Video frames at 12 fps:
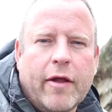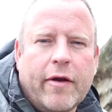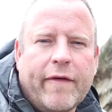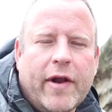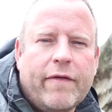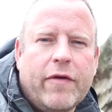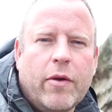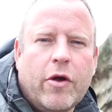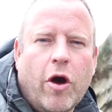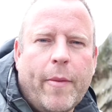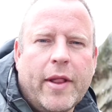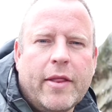and I've had a few
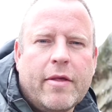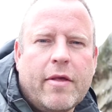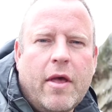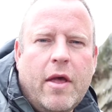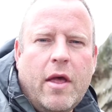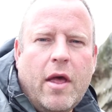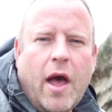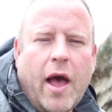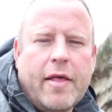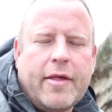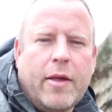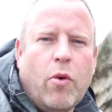comments
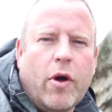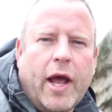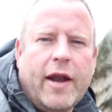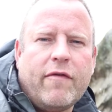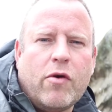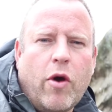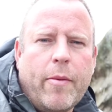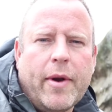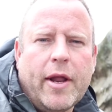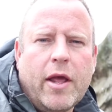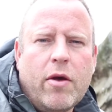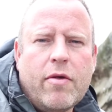asking what kind of equipment
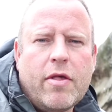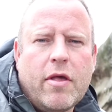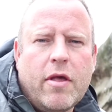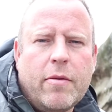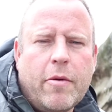I use.